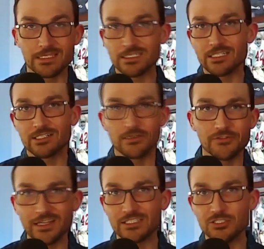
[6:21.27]
Is it going to
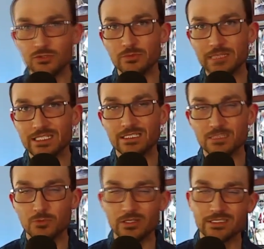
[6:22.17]
affect you and me at this
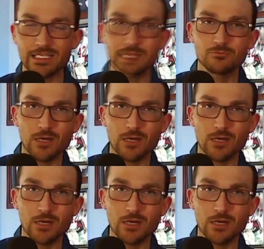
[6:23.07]
point in time?